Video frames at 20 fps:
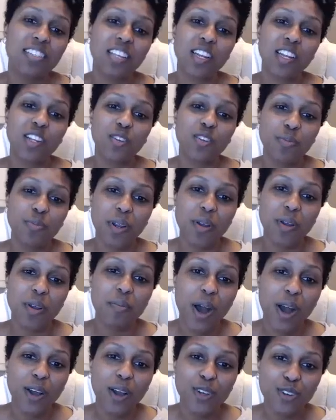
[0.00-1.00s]
a little bit
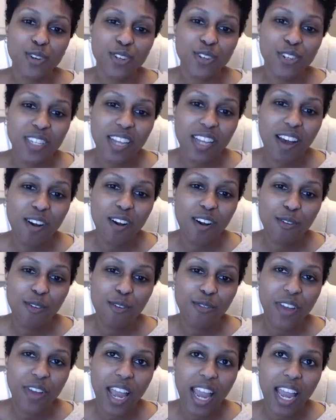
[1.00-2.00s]
about yourself
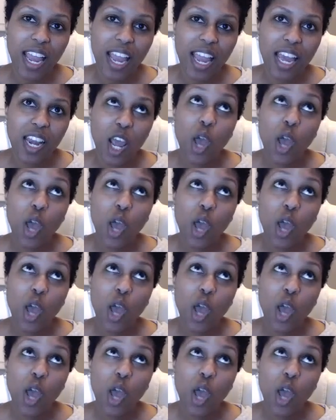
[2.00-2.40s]
and